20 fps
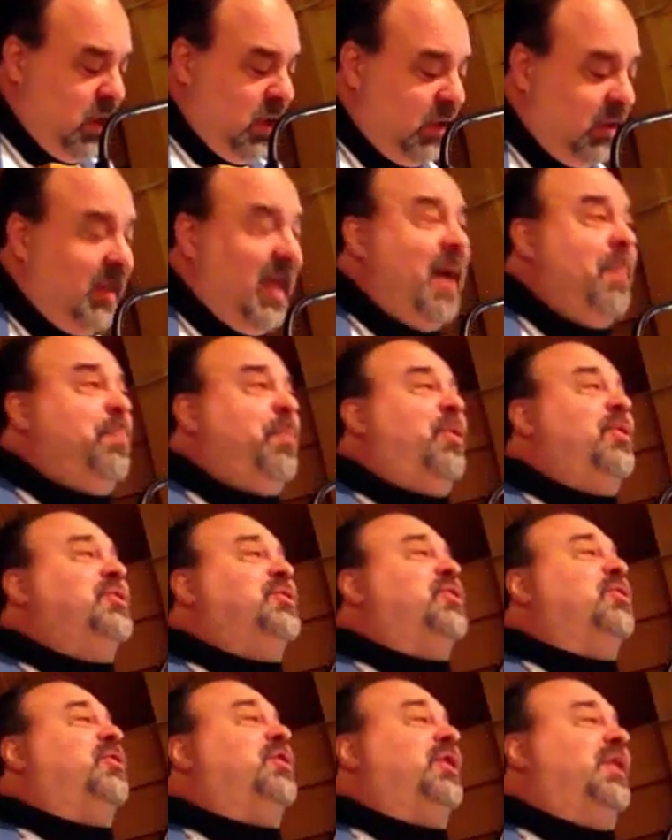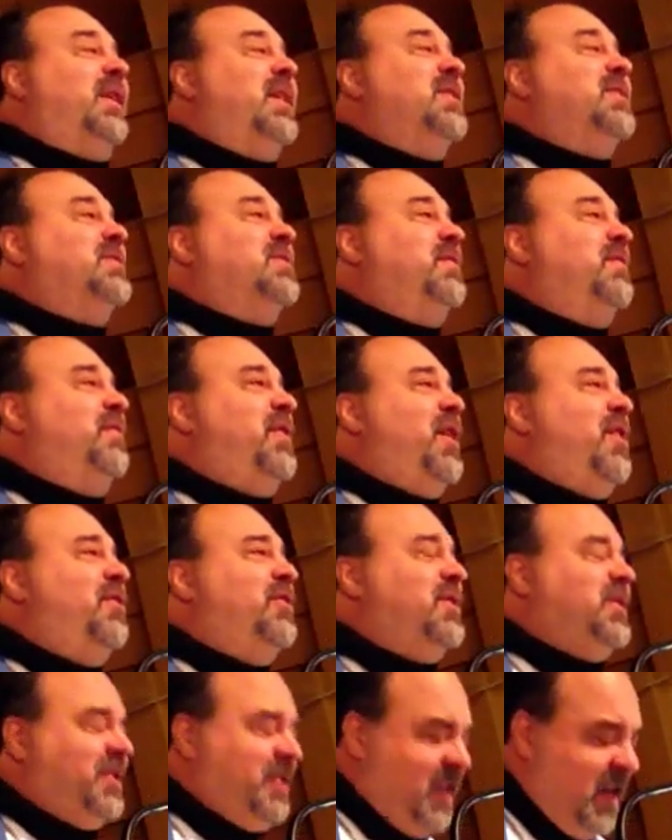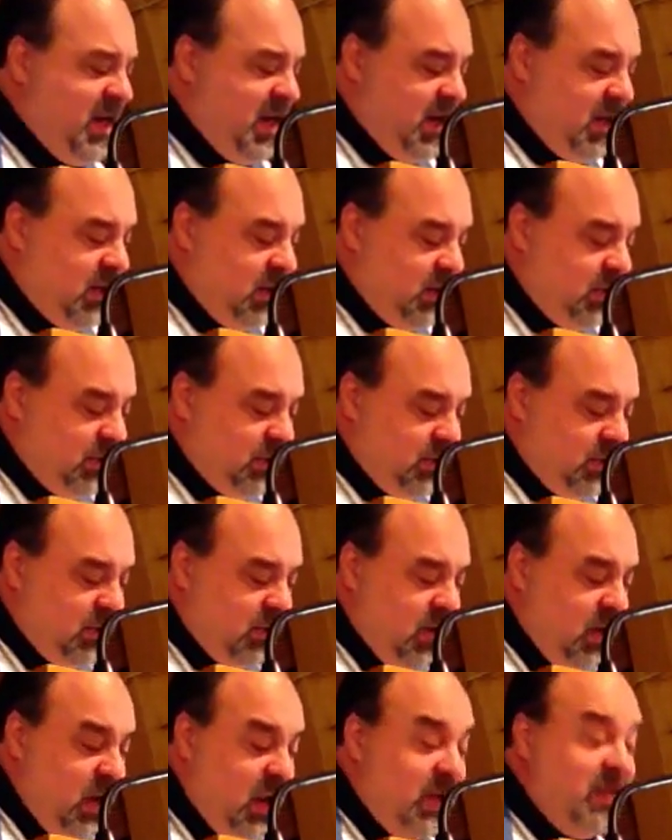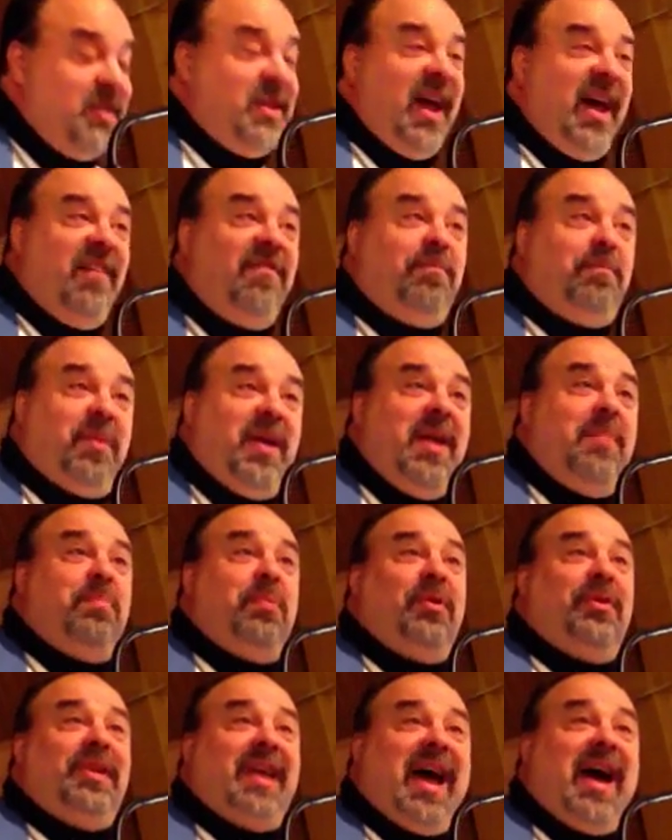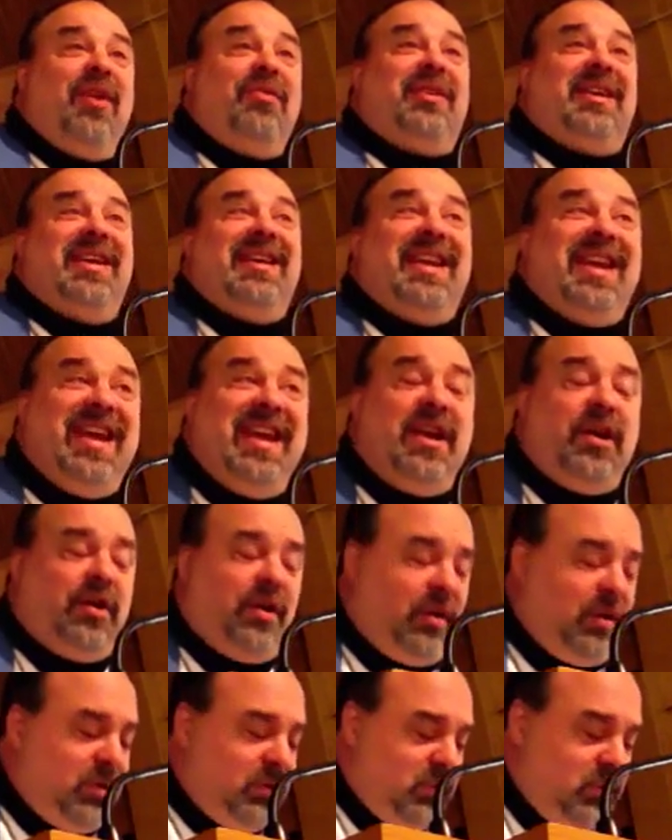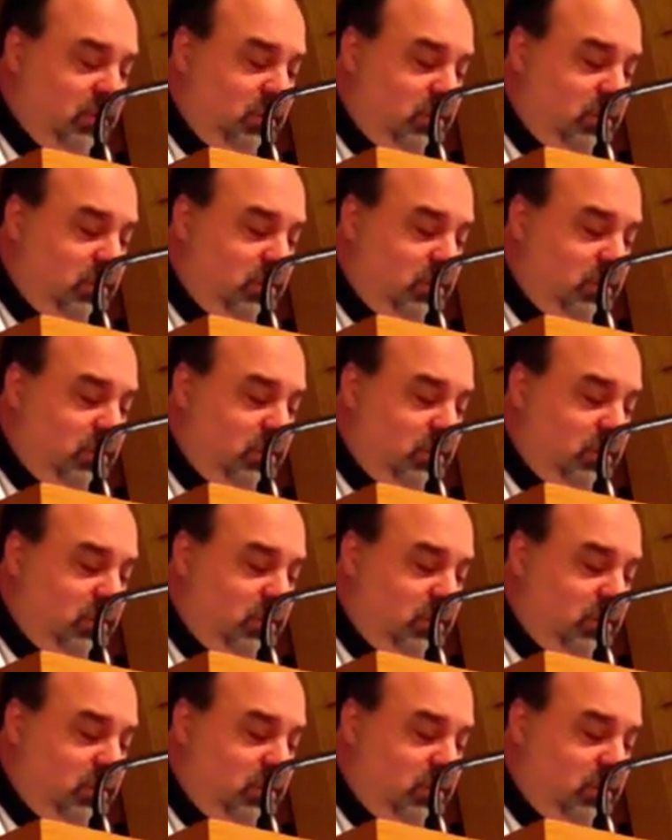Lepers are cleansed of their disease. Deaf people now can hear.